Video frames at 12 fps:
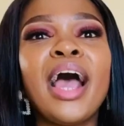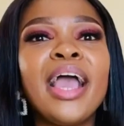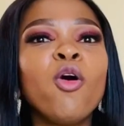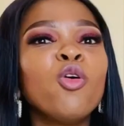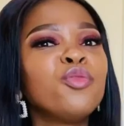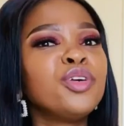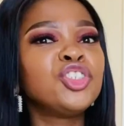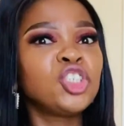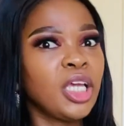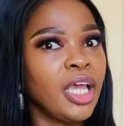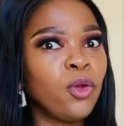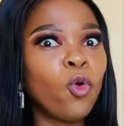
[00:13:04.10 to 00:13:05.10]
I
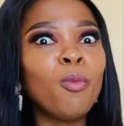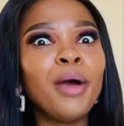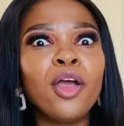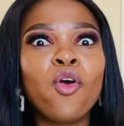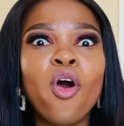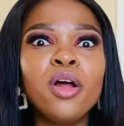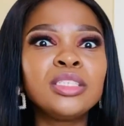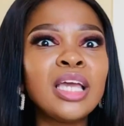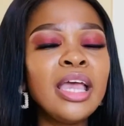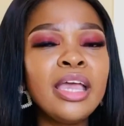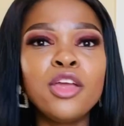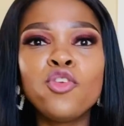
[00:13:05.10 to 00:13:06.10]
overshared, oh my God,
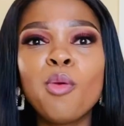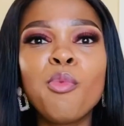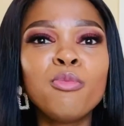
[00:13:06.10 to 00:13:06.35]
you know,